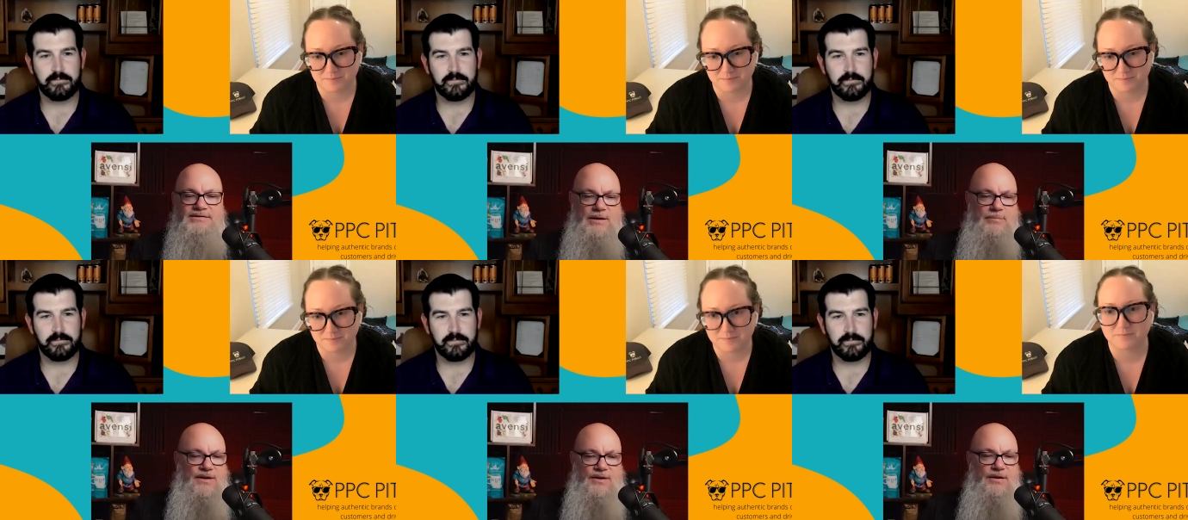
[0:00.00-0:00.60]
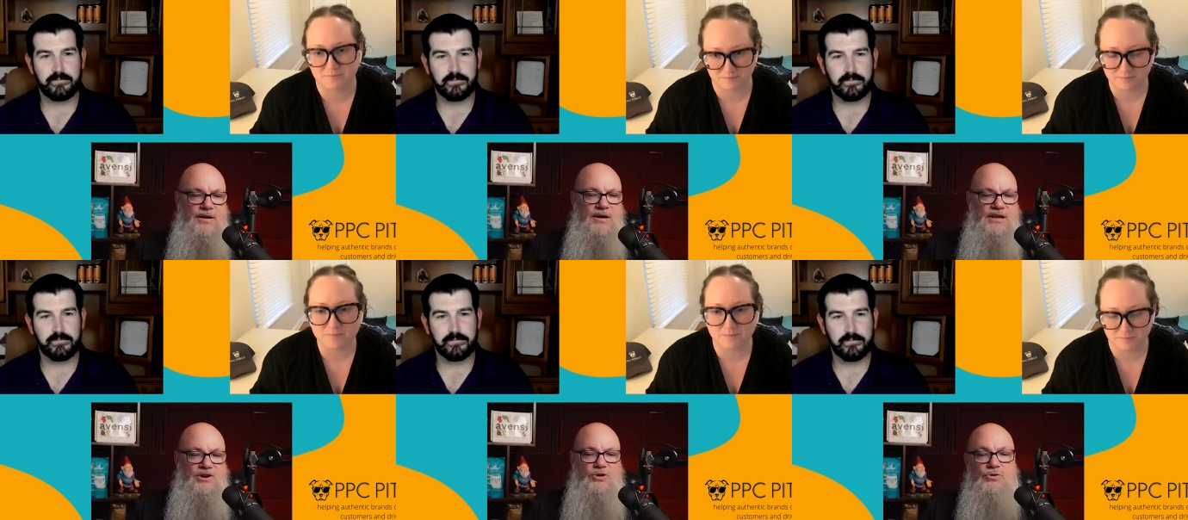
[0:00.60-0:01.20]
Speaker 1: up there.
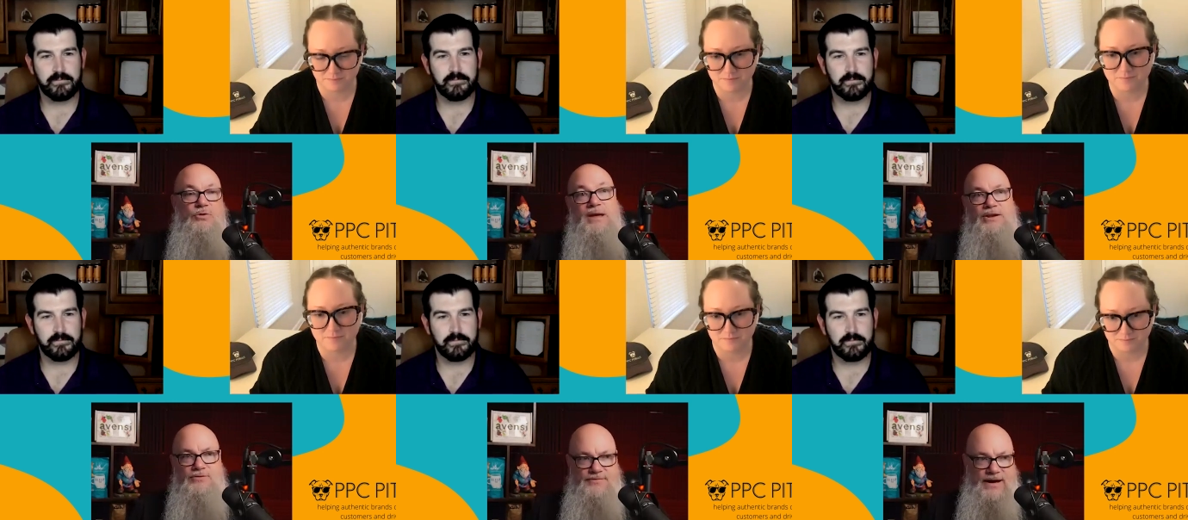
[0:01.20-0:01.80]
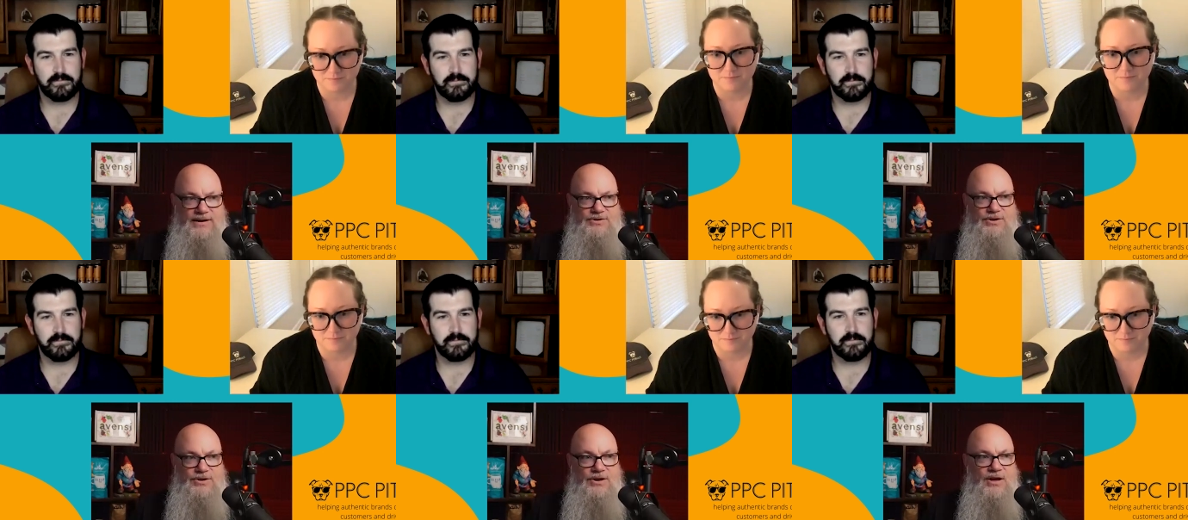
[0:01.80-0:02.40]
You'd go to a
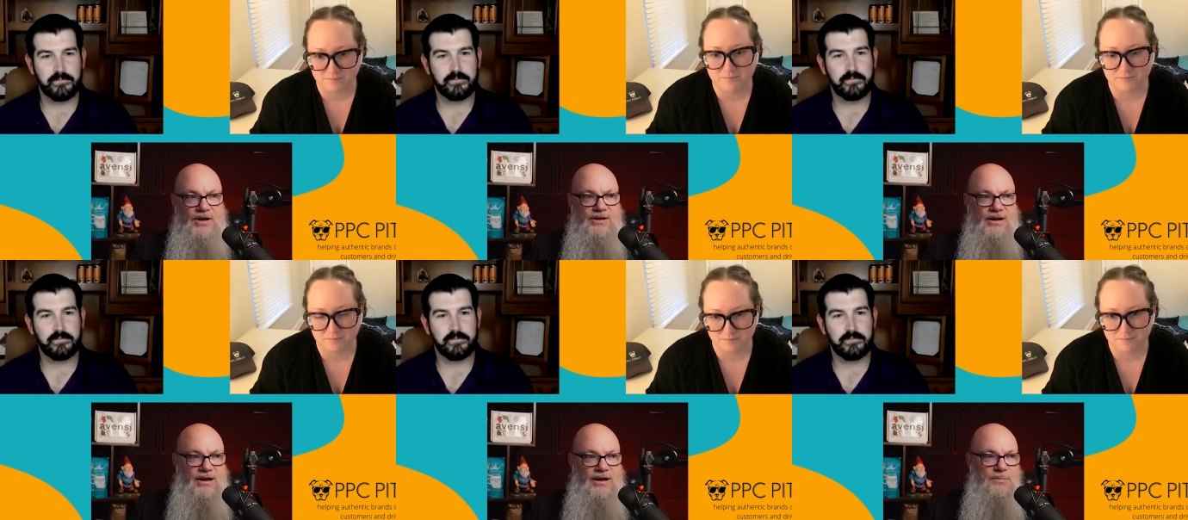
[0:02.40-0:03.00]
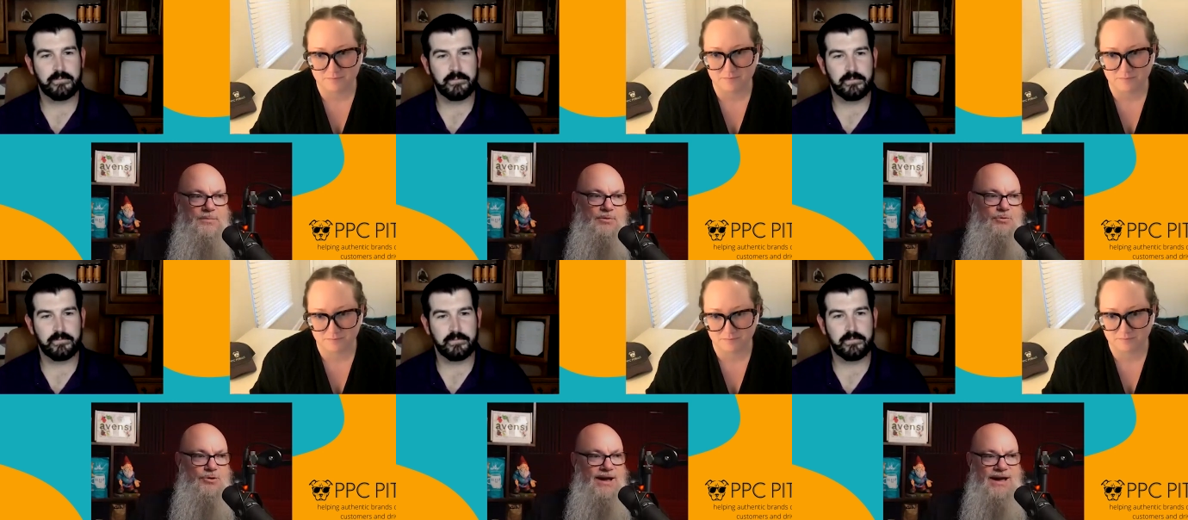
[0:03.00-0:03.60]
manufacturer, uh, people
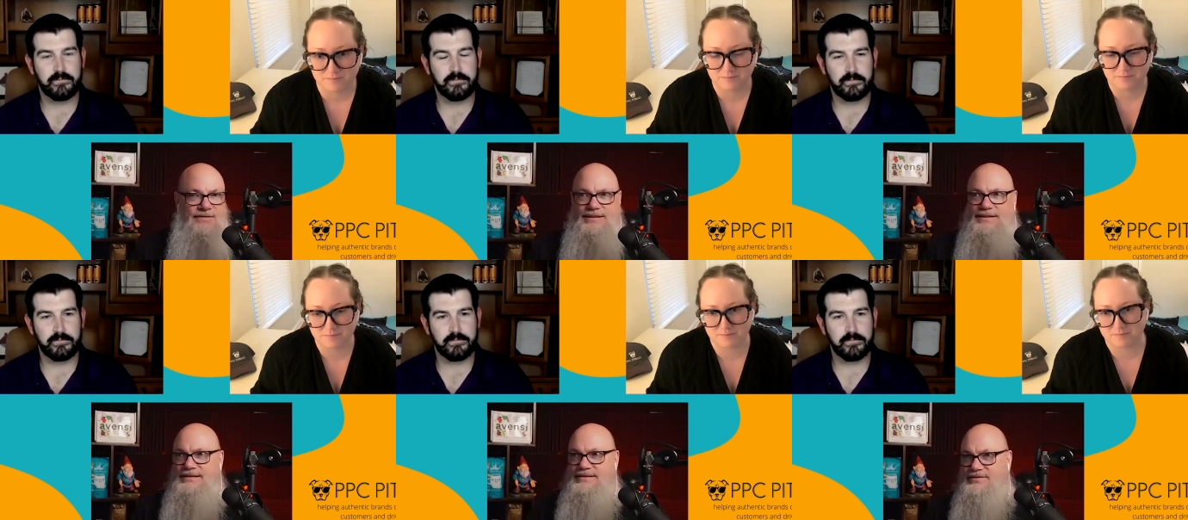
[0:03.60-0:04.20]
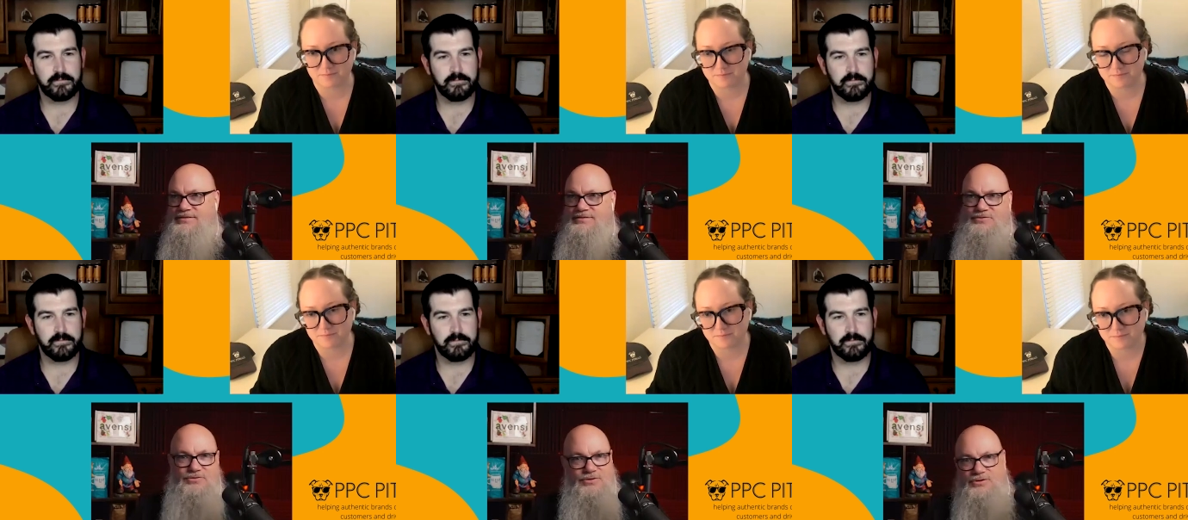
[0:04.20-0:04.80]
were having these
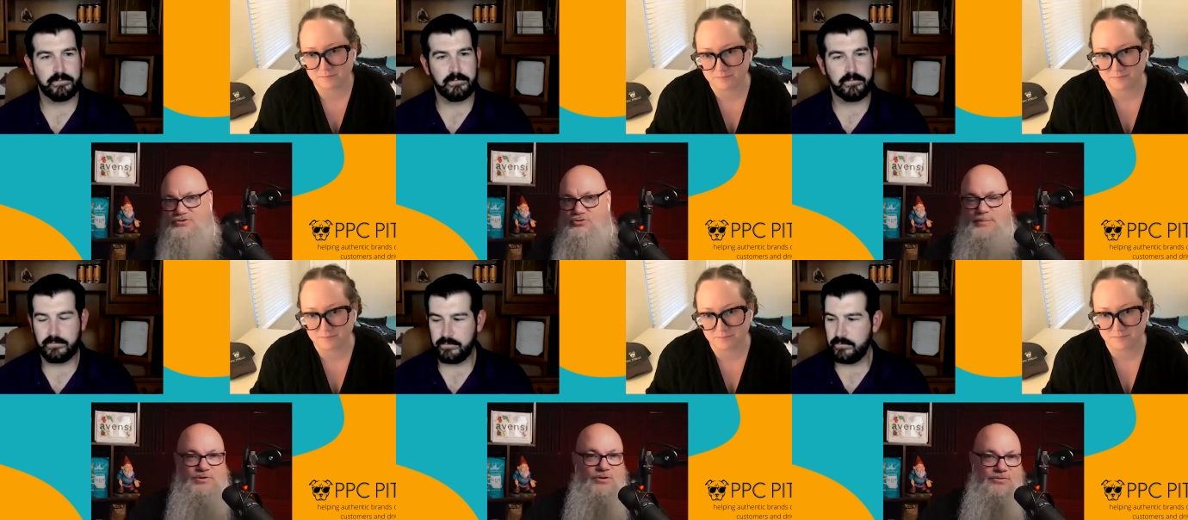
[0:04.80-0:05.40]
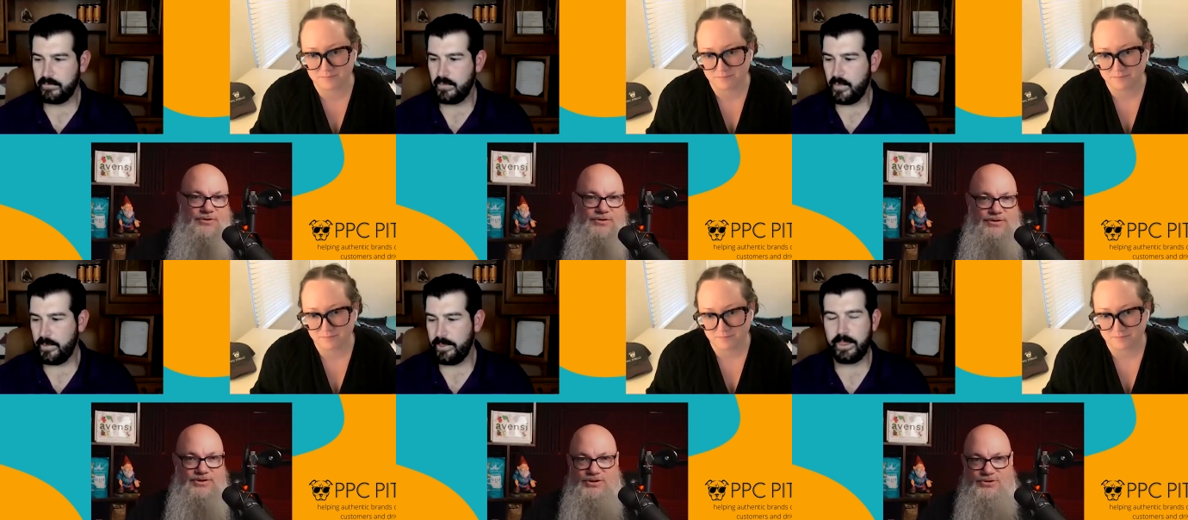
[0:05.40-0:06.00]
trips over
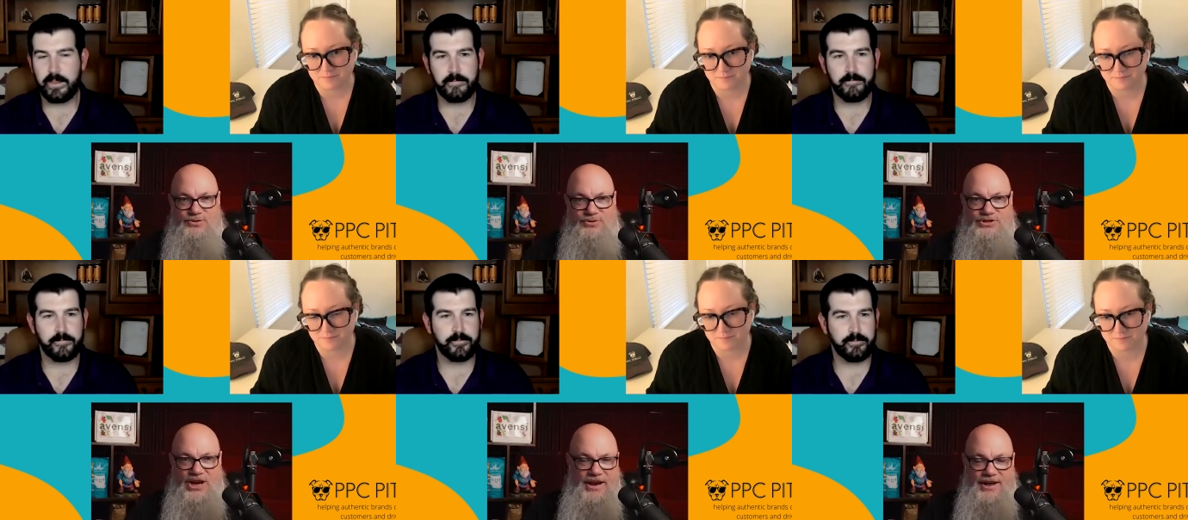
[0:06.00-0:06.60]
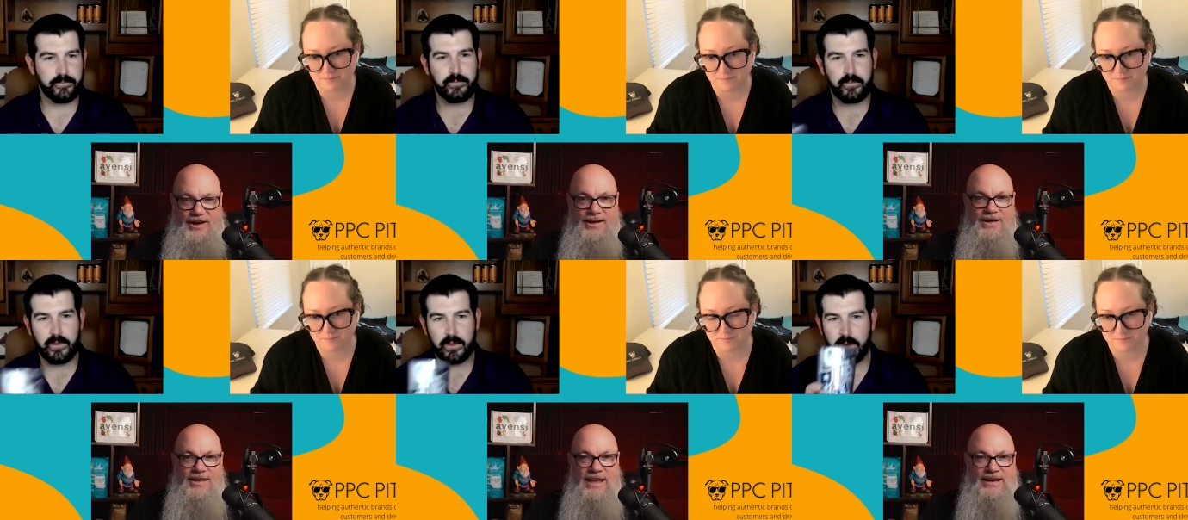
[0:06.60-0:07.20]
to China,
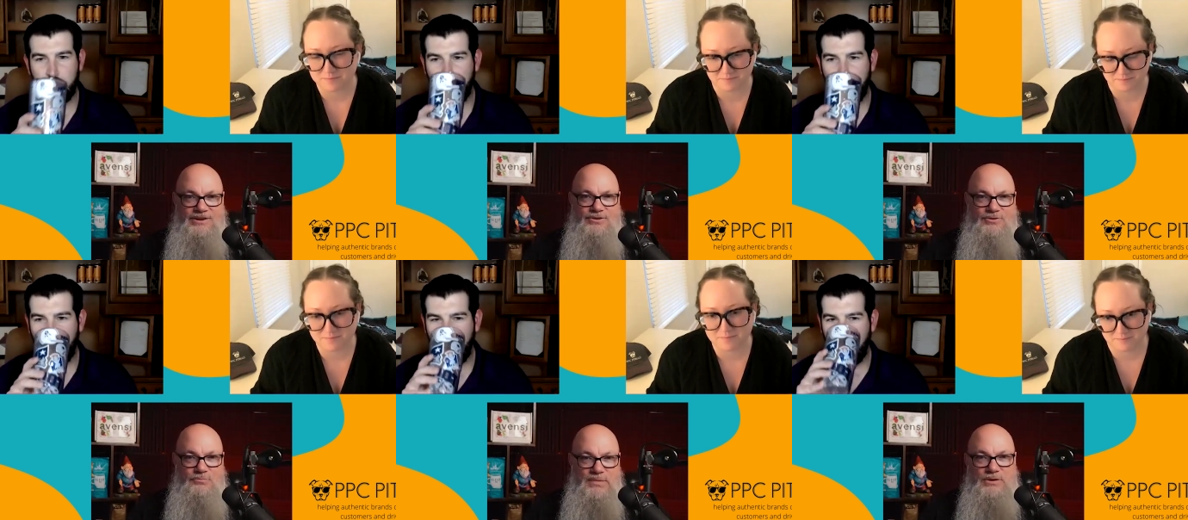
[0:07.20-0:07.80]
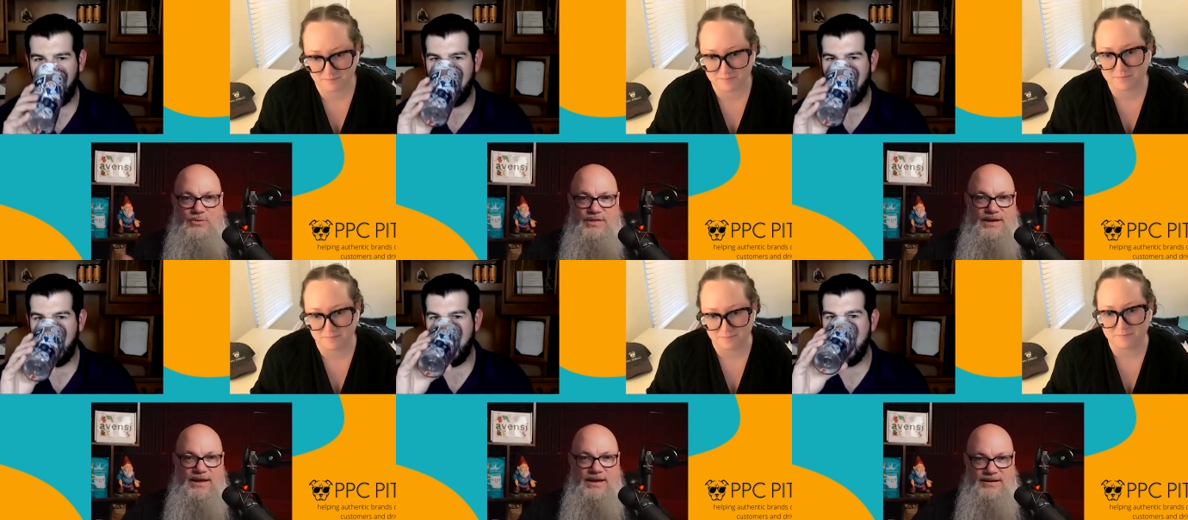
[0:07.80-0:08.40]
and you'd meet with
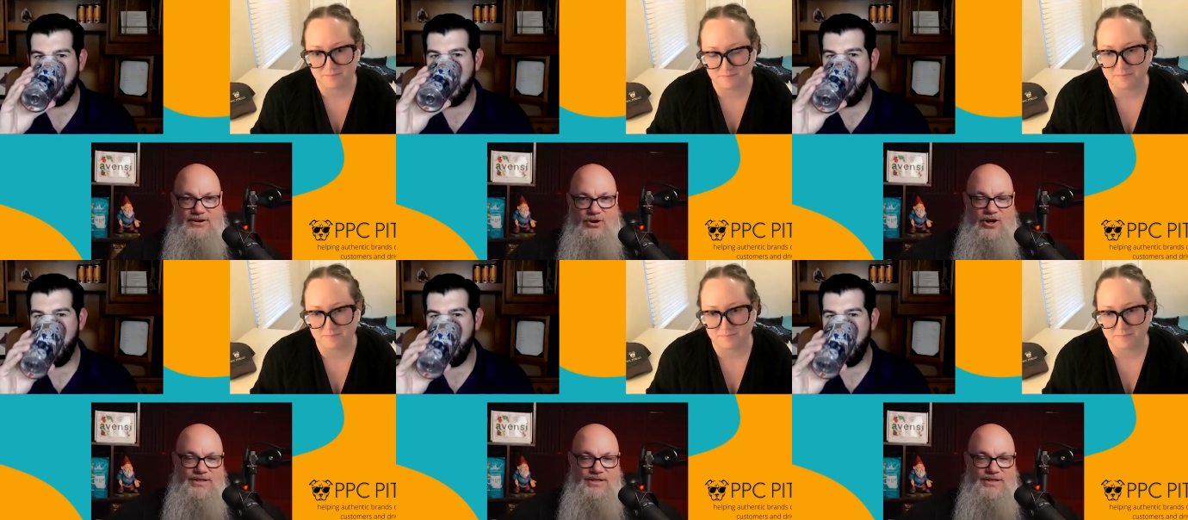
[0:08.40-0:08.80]
it, uh, you know all